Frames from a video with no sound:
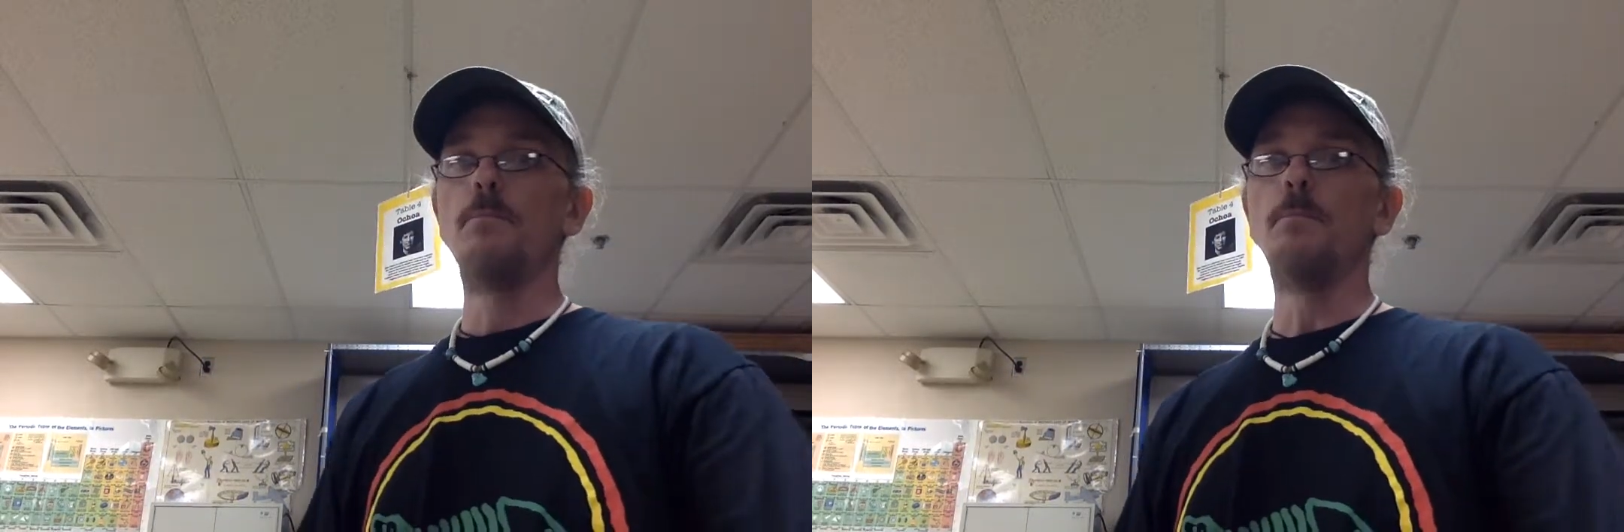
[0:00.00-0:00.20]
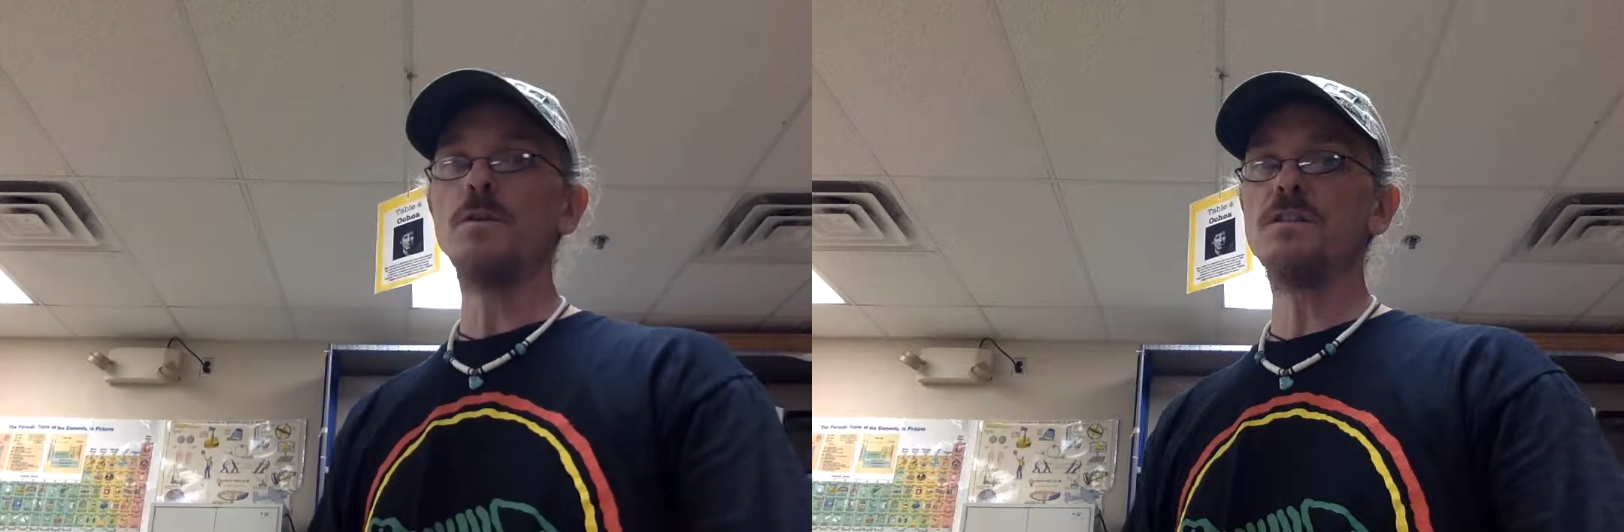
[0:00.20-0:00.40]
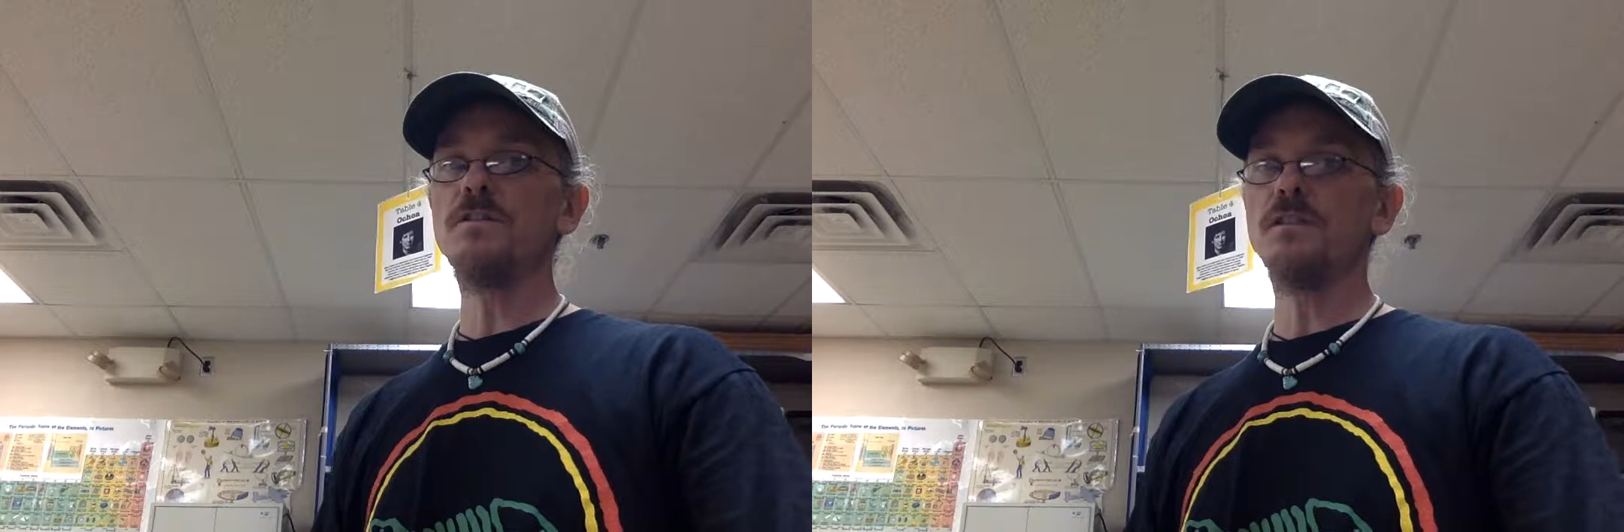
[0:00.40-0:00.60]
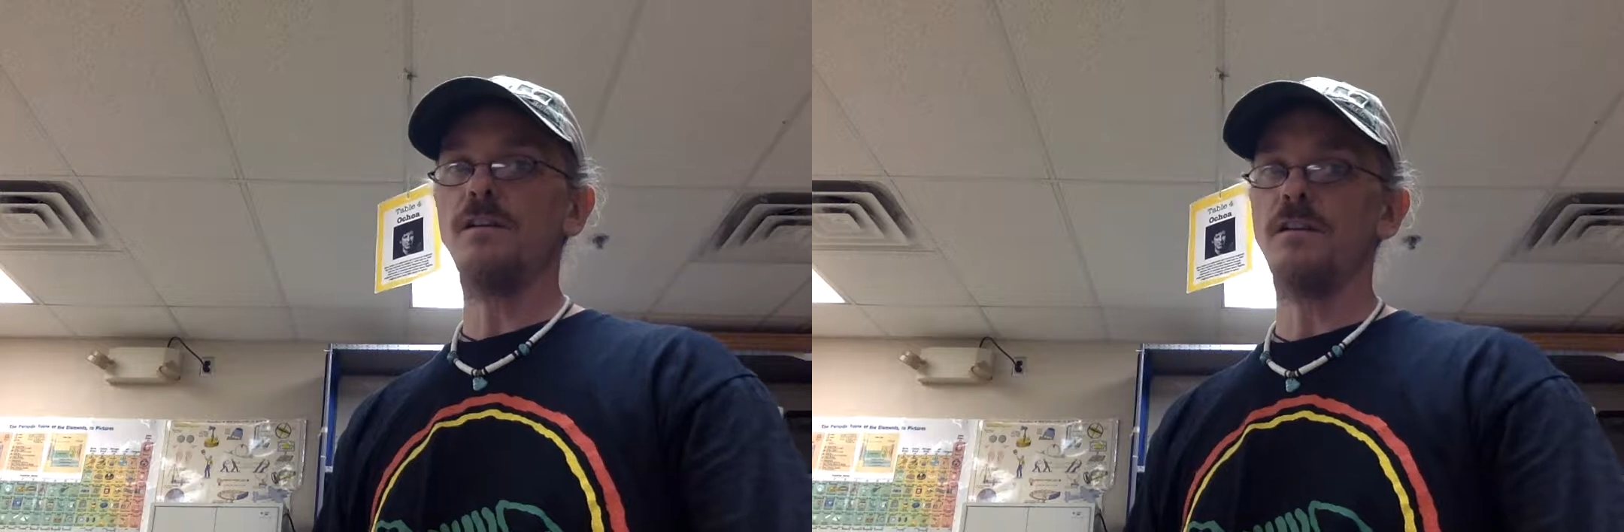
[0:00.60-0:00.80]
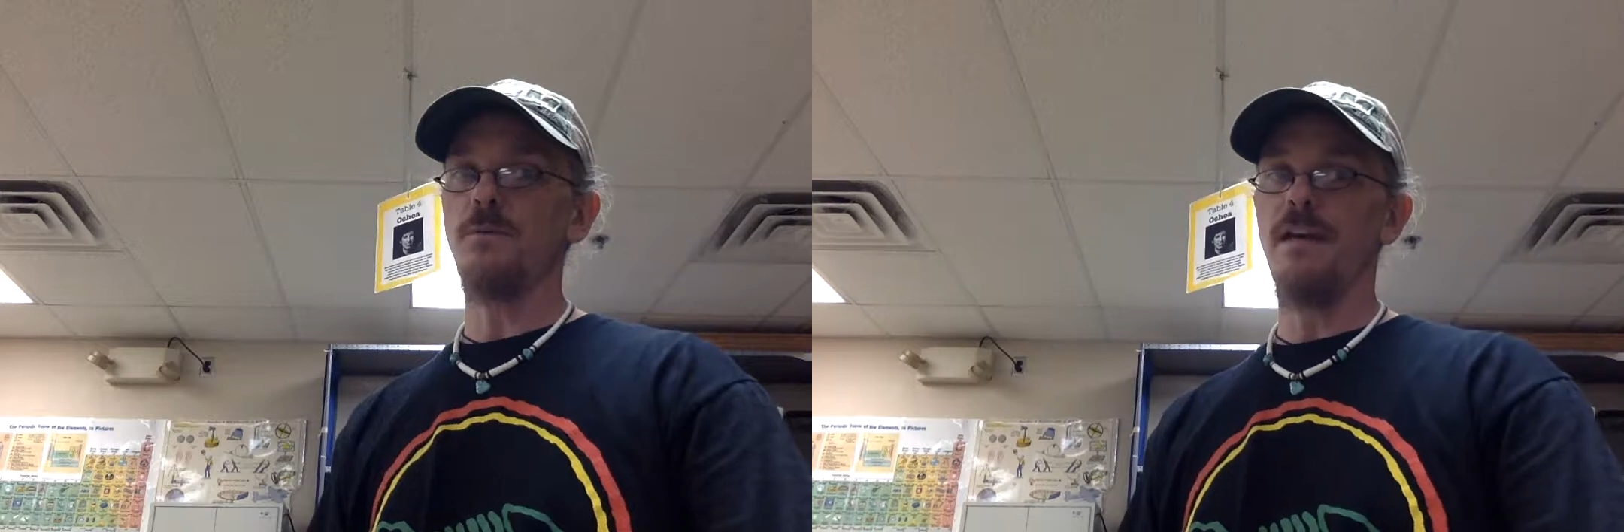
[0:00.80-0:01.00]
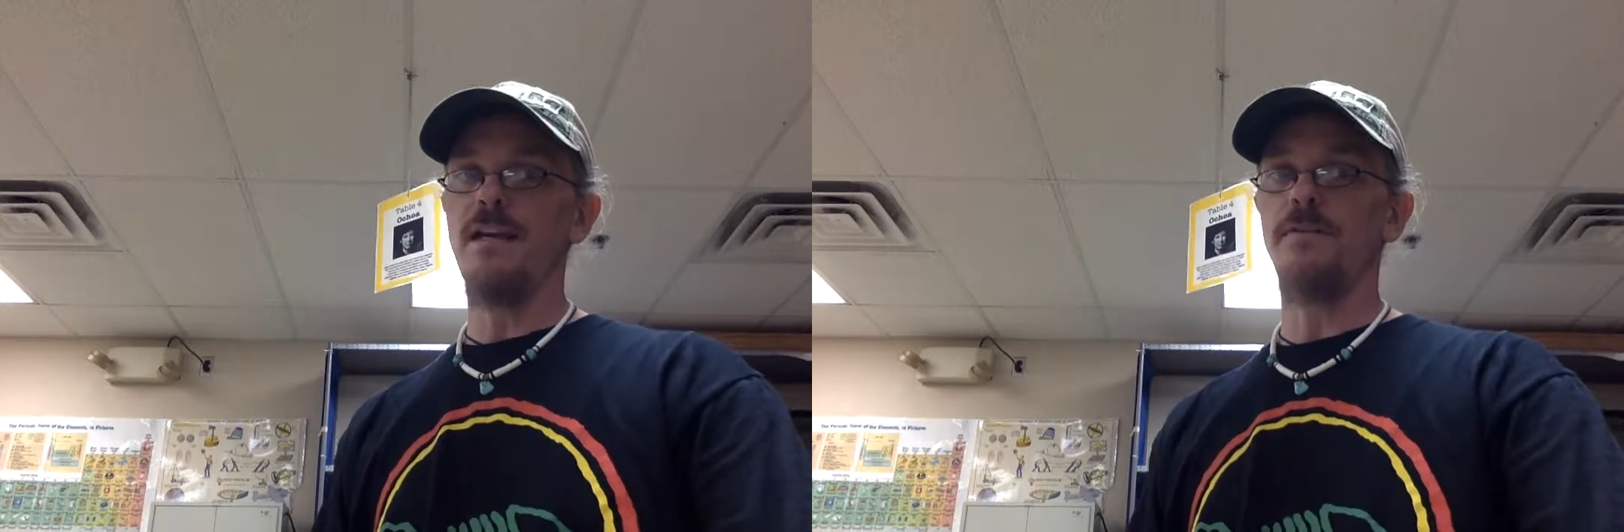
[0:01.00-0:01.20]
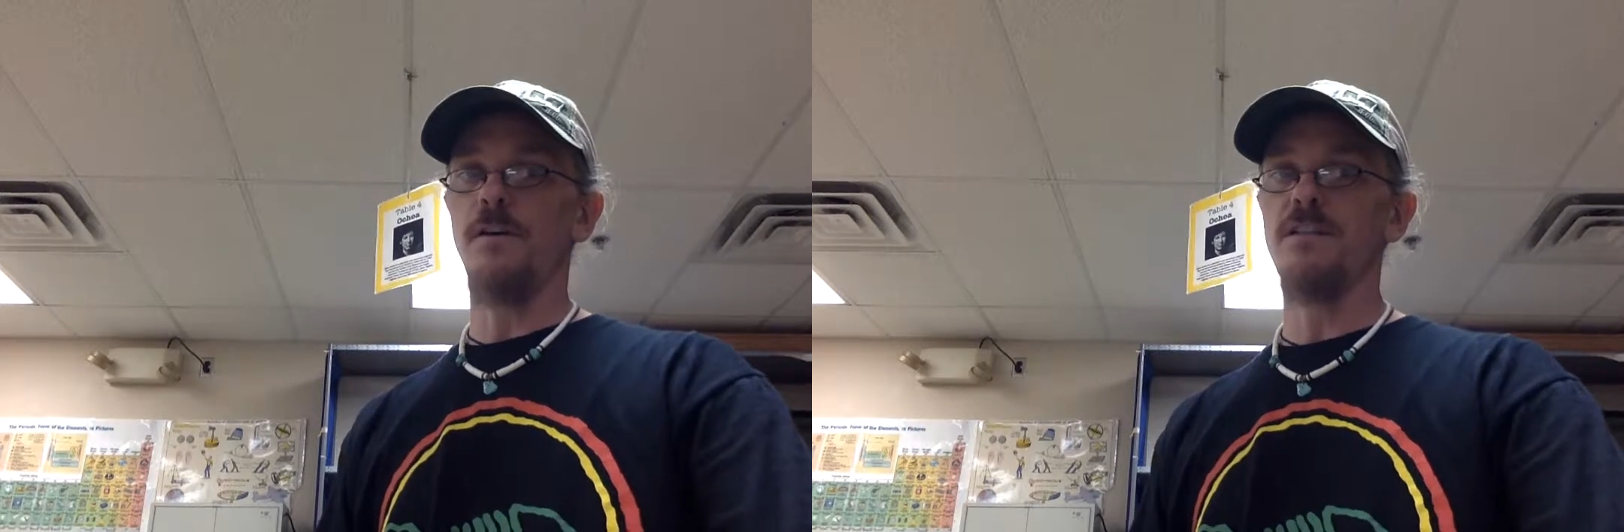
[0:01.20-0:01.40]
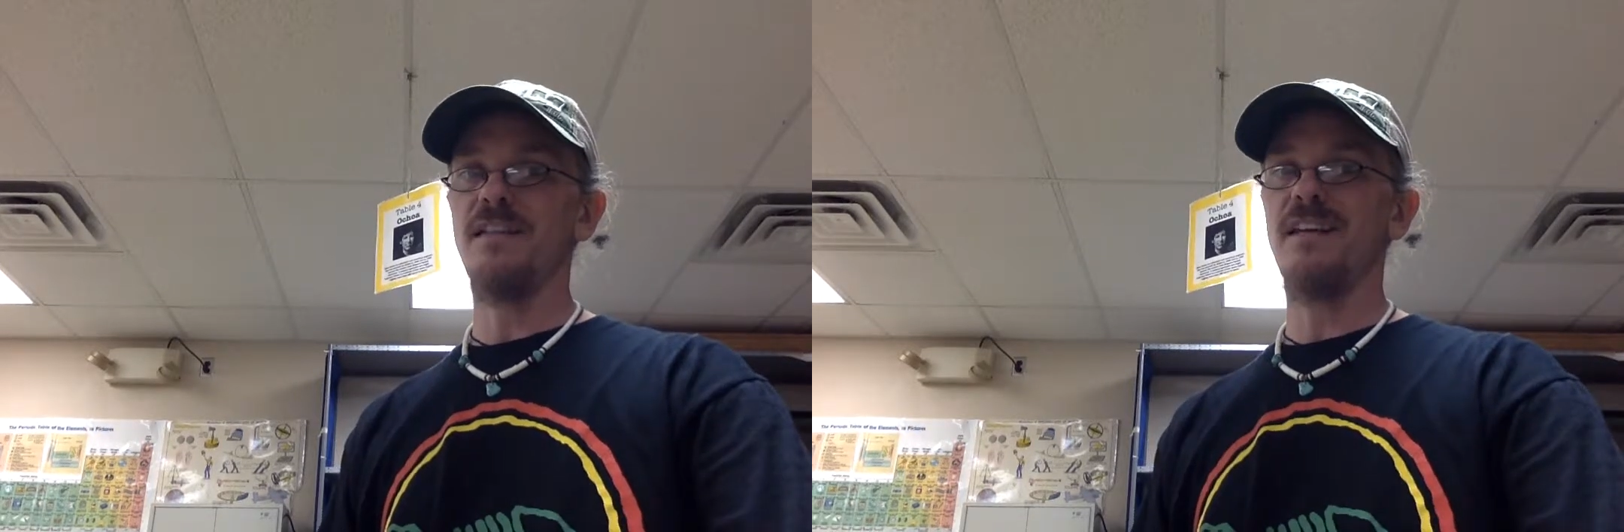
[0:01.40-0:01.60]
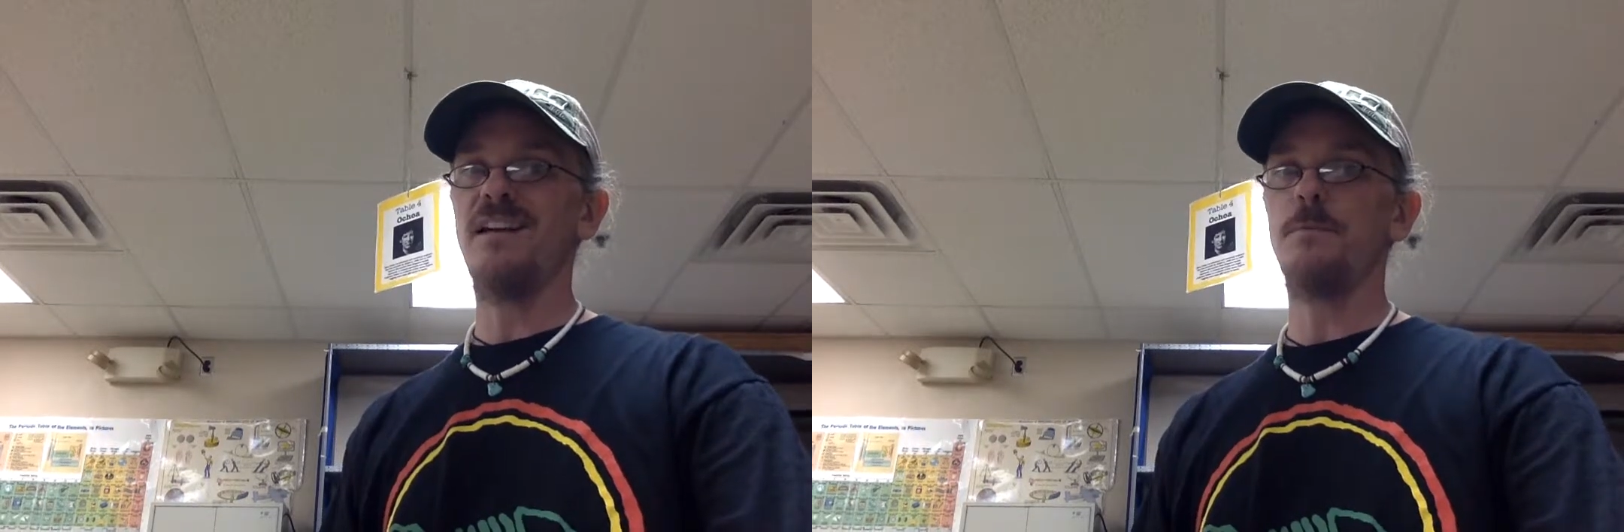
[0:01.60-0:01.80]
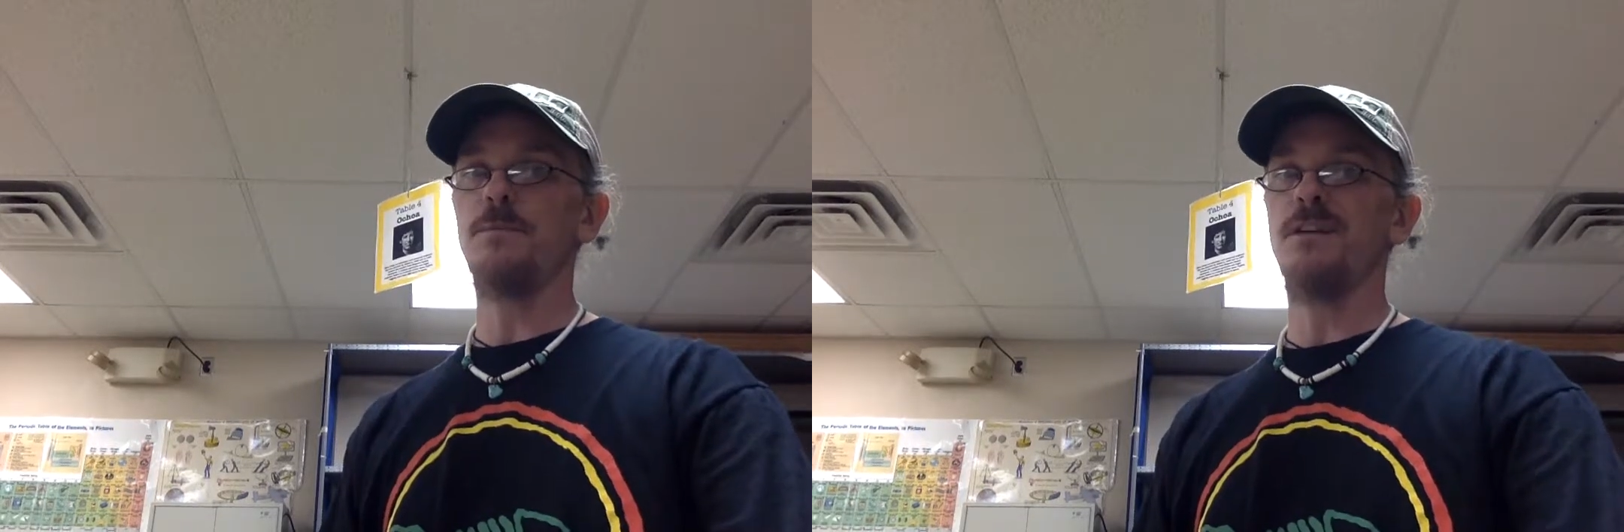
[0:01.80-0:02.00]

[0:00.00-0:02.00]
Most of the saws we have are set up